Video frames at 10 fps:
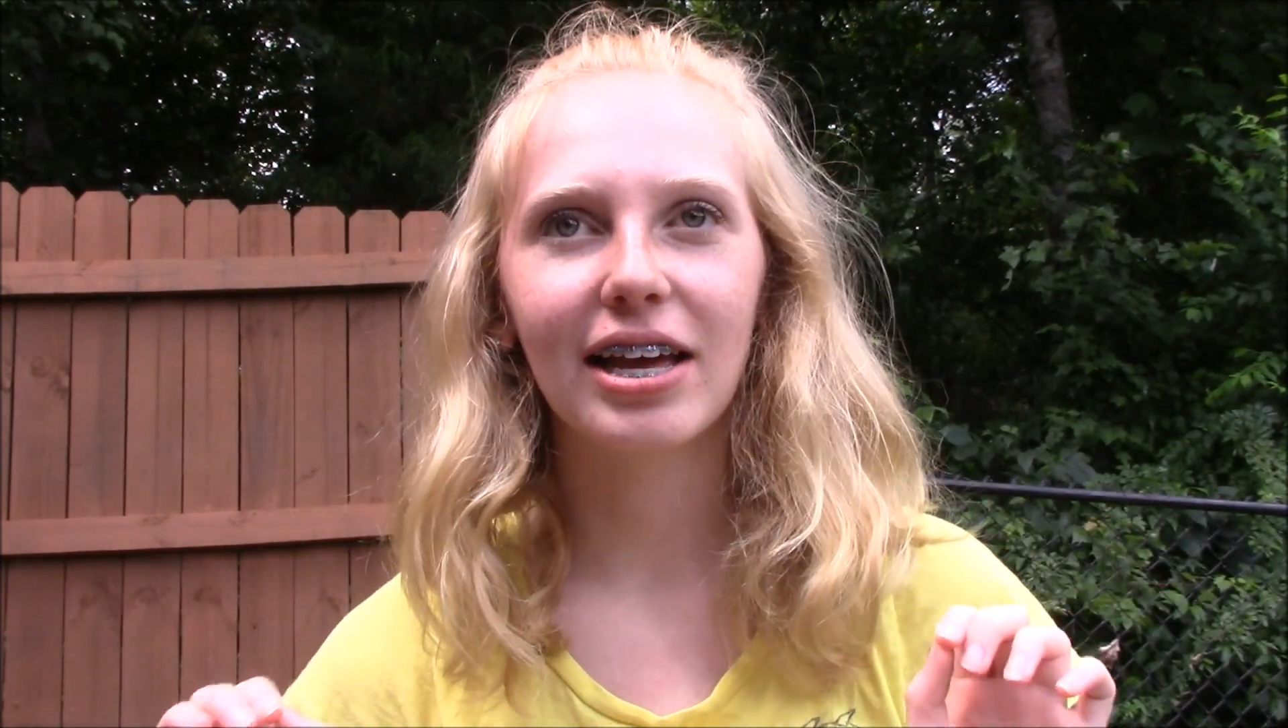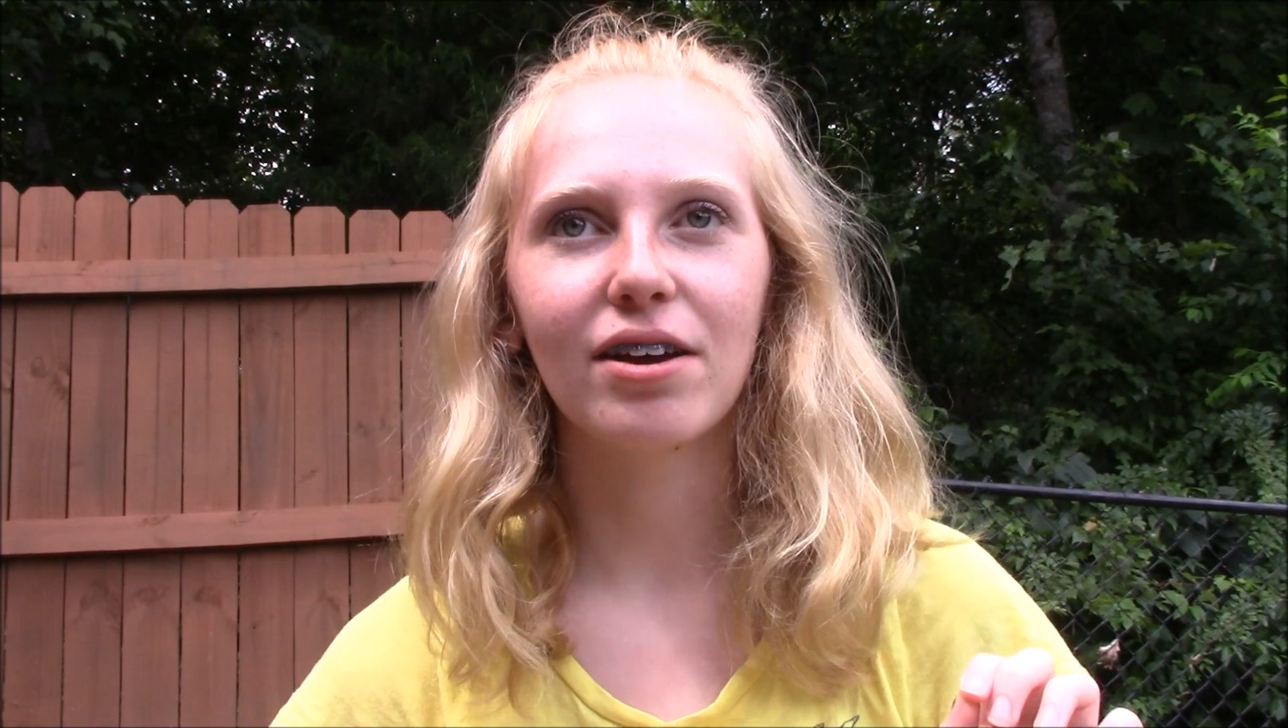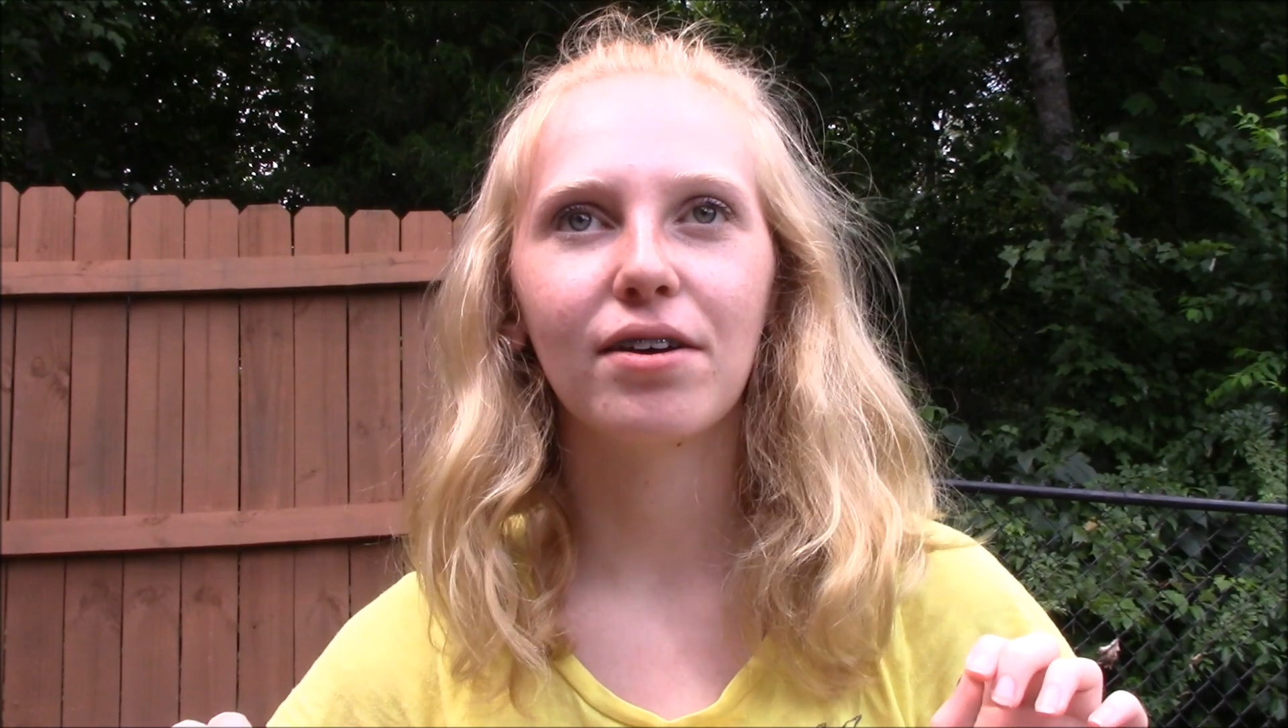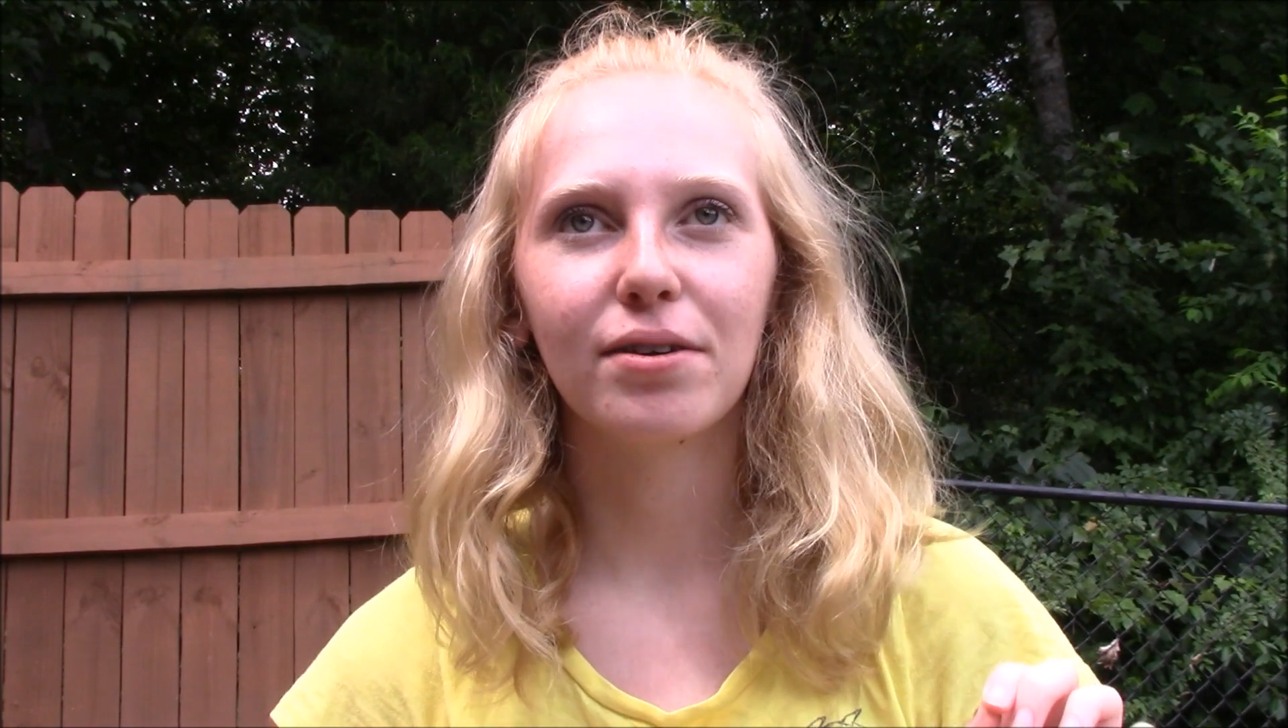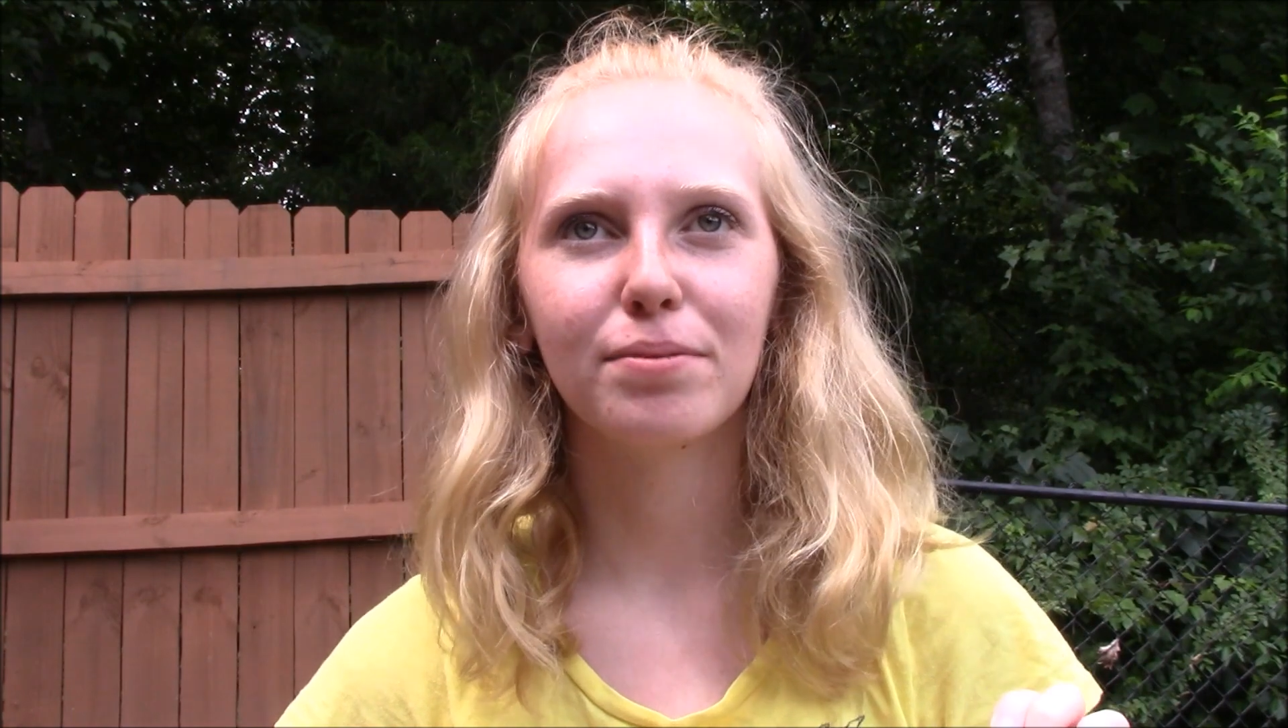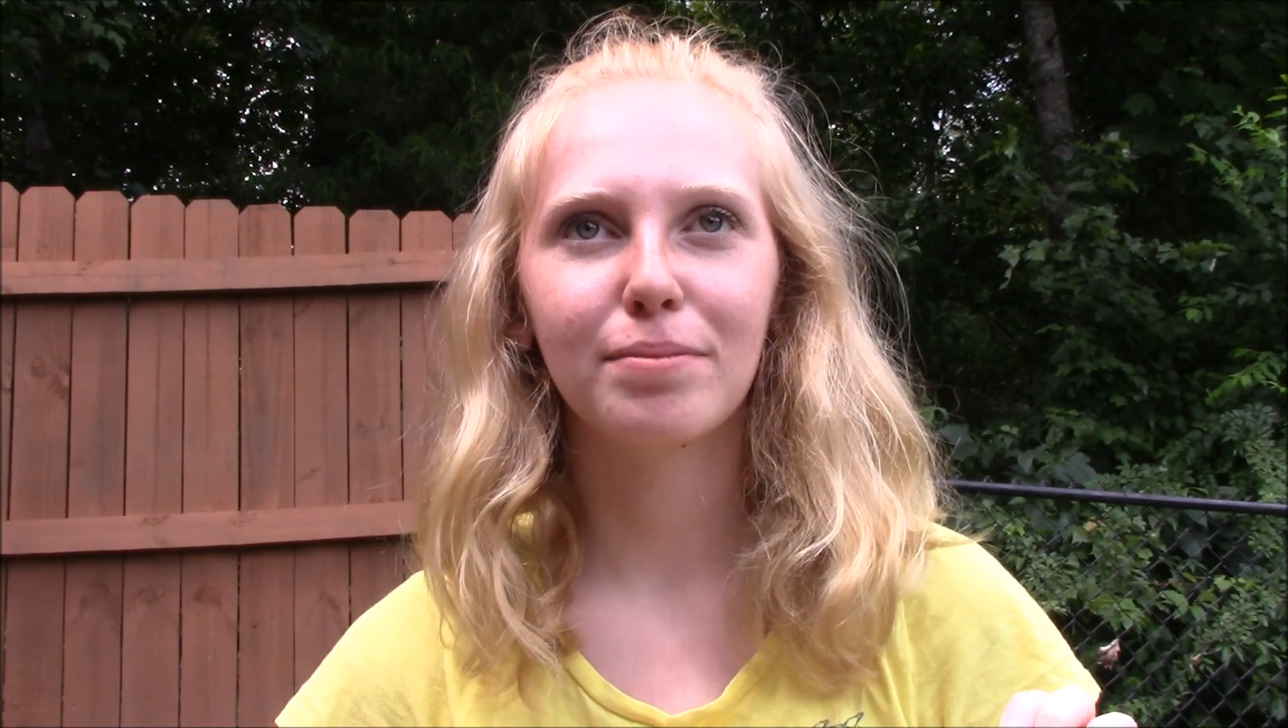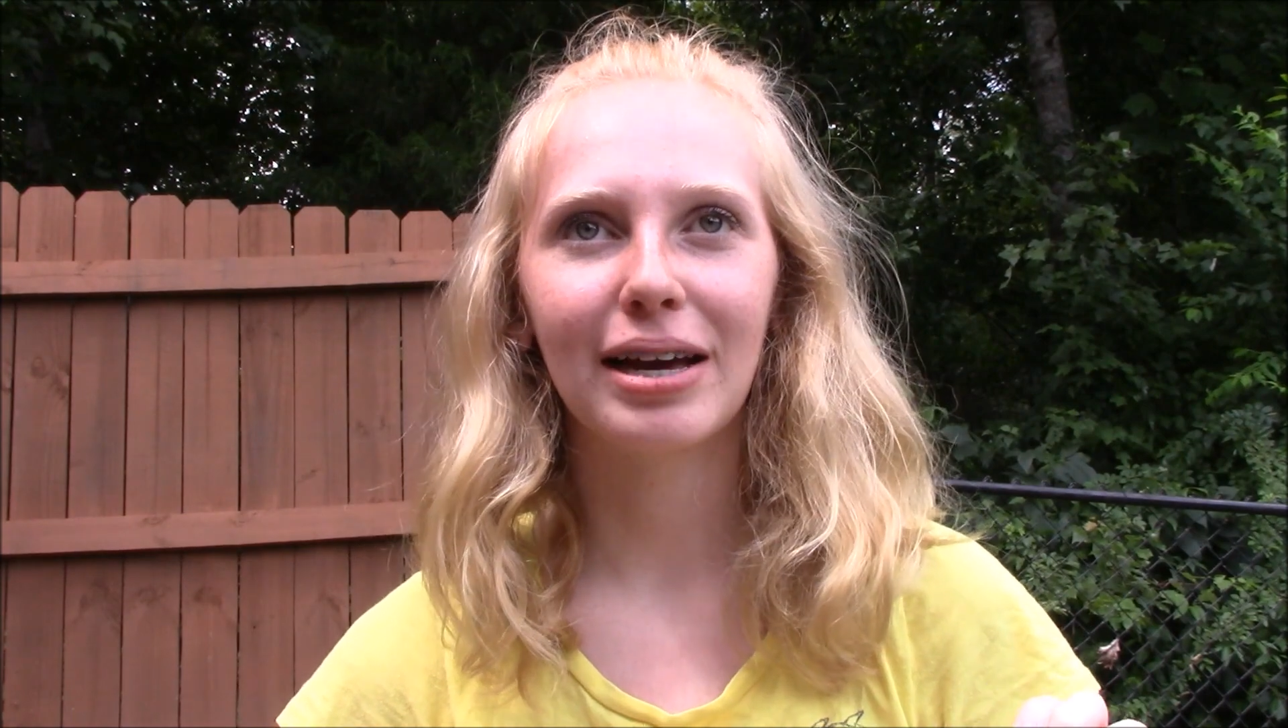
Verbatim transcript: like, oh